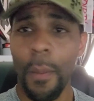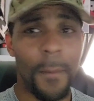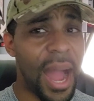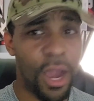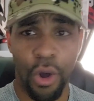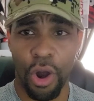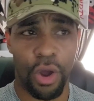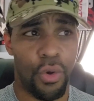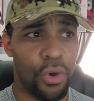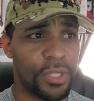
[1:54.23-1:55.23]
My
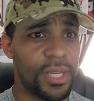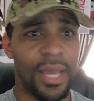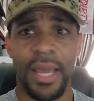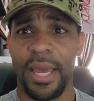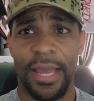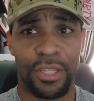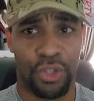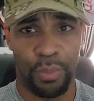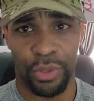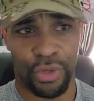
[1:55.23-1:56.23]
car, of course,
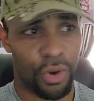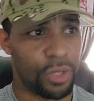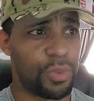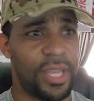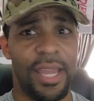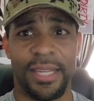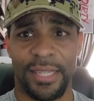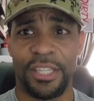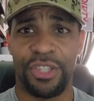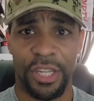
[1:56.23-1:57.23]
is supercharged with
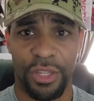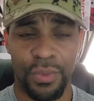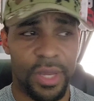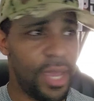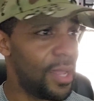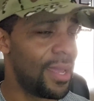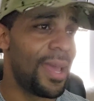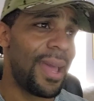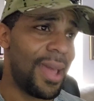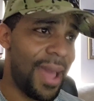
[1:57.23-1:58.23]
ESSG2 kit.
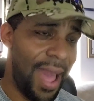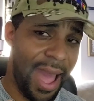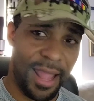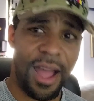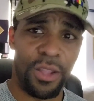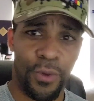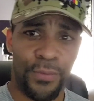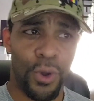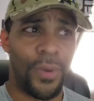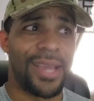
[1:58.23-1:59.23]
Alejandro
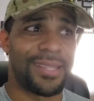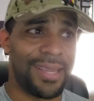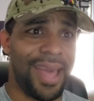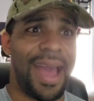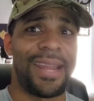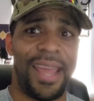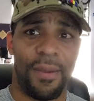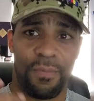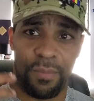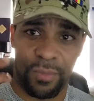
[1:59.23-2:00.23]
Flores, the guy
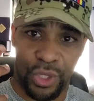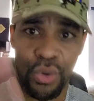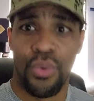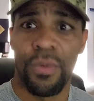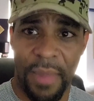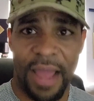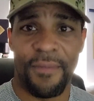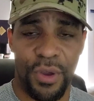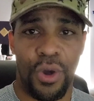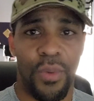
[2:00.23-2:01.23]
that tuned
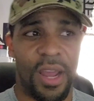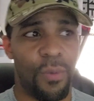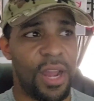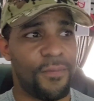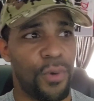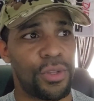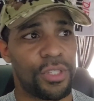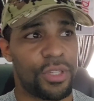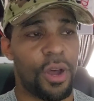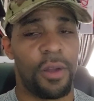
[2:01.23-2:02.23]
my vehicle when I when I
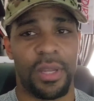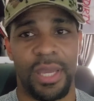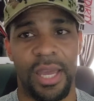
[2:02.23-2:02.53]
first installed the